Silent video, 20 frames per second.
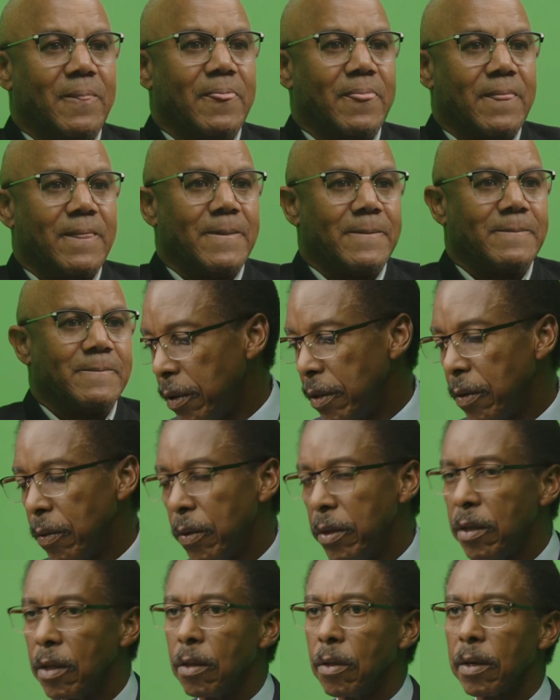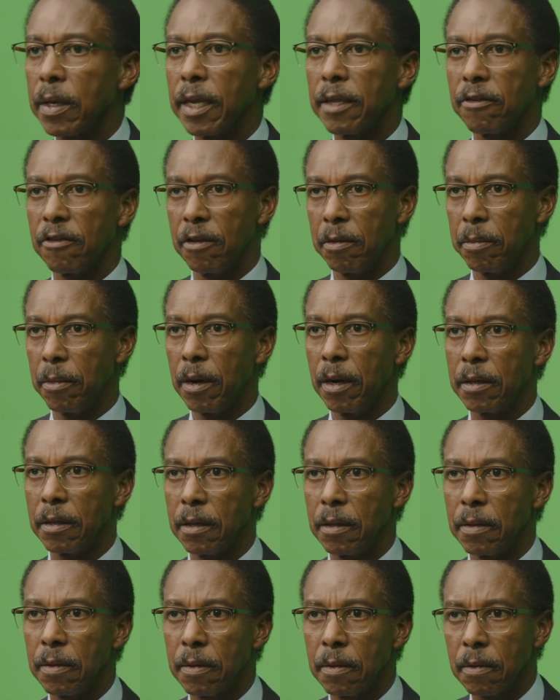You know, when you look at St.
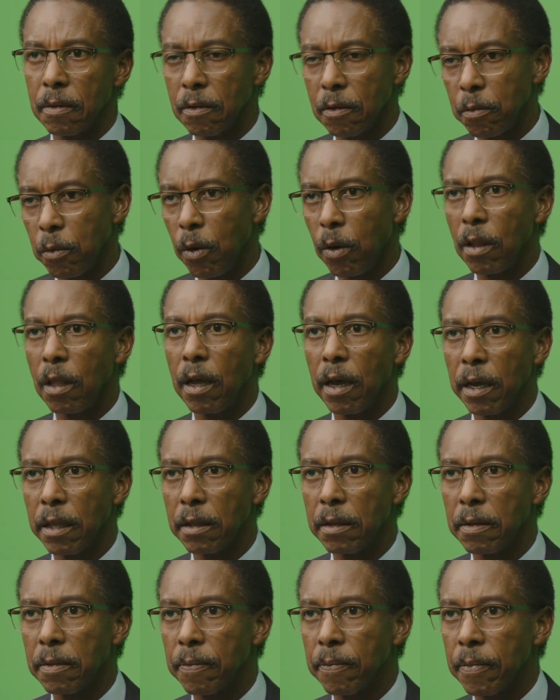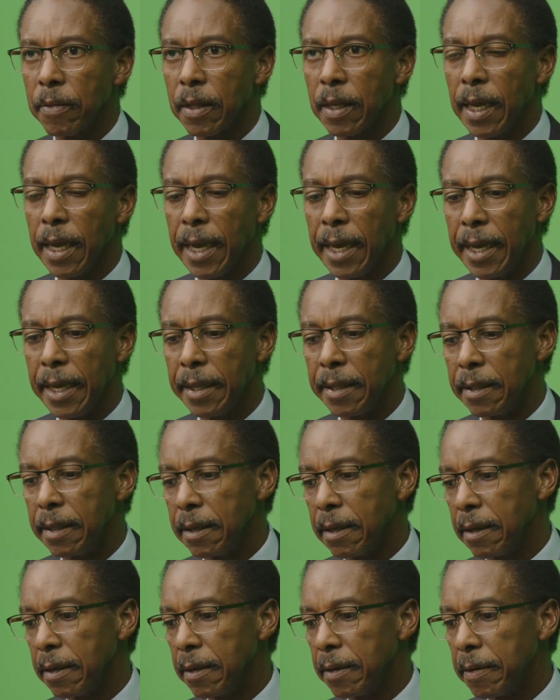Martin, it's a small island,
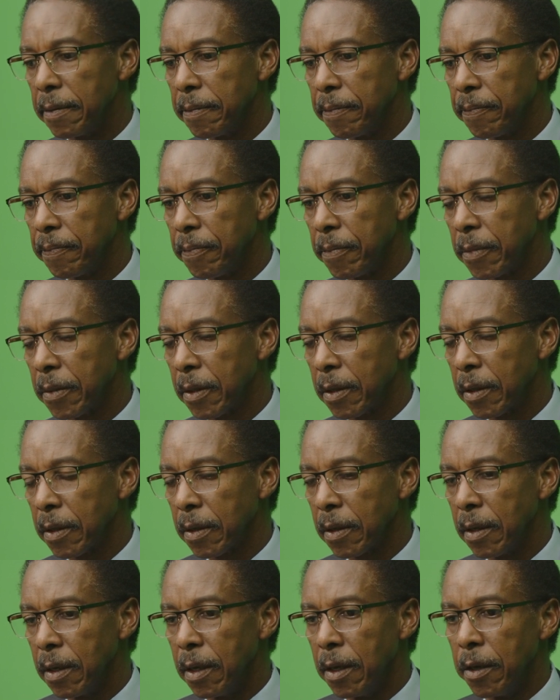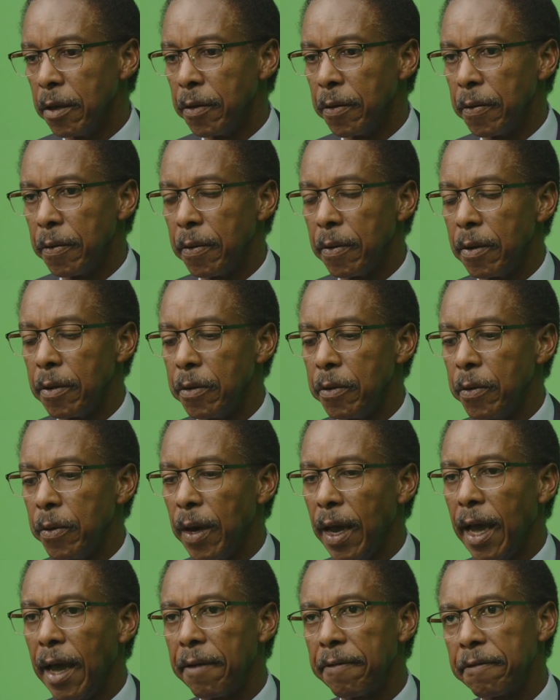and you
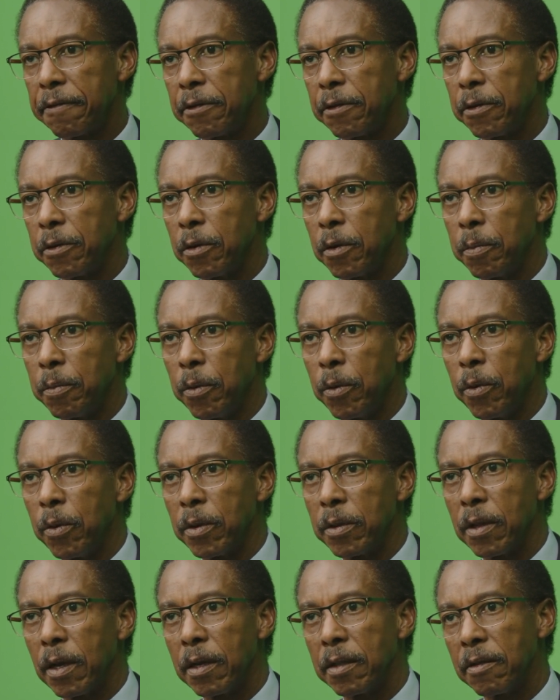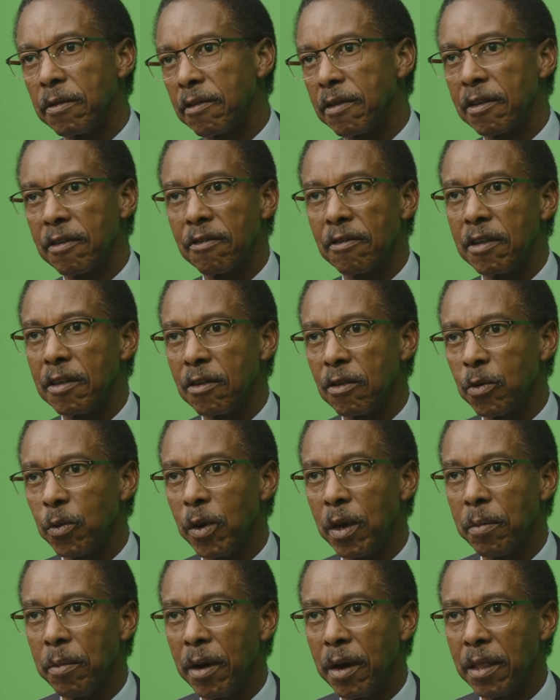have to report on 16 square
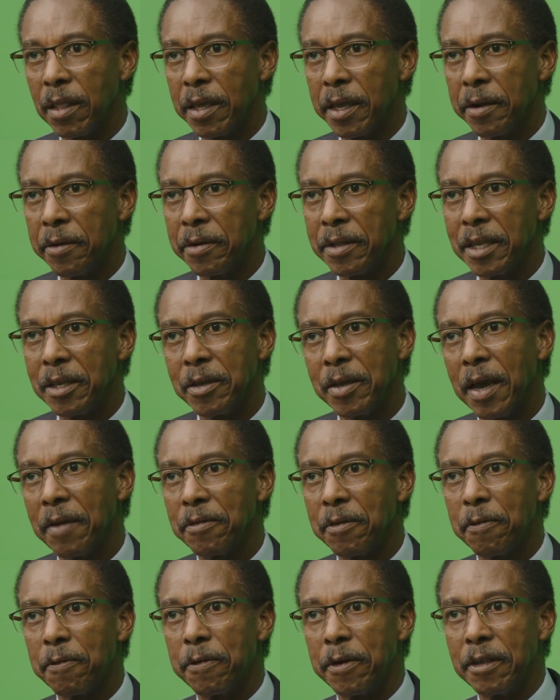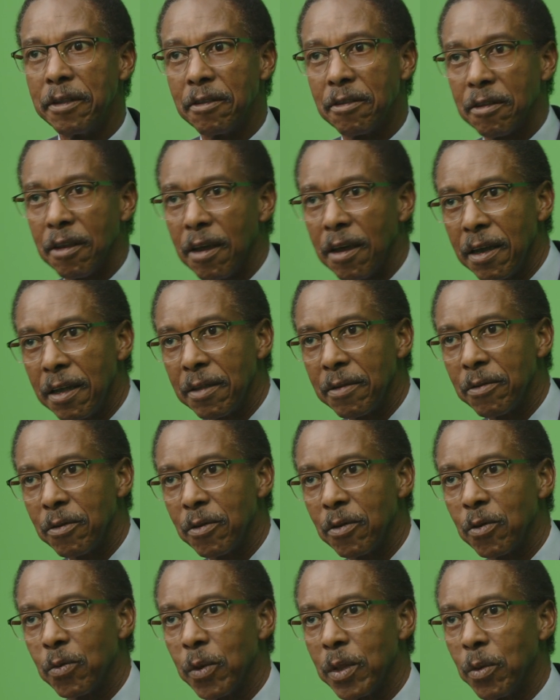mile area, then you have the French side,
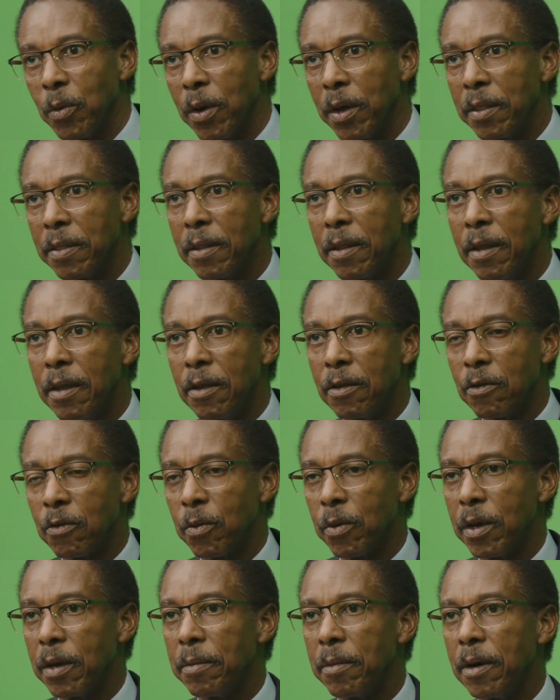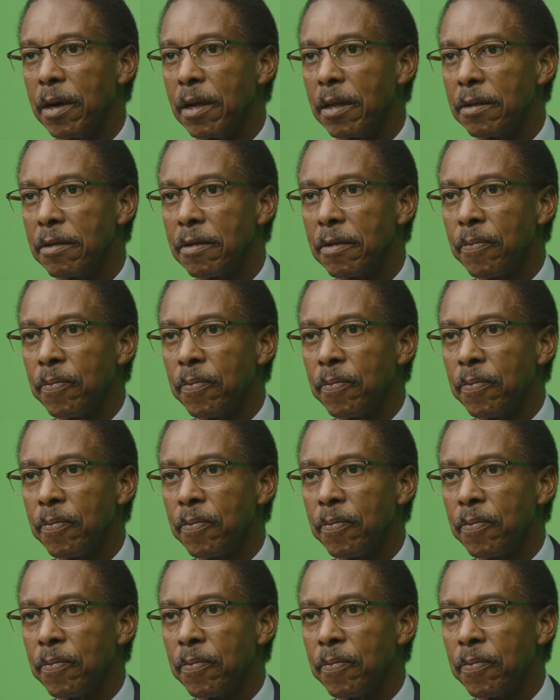it's 21 square miles.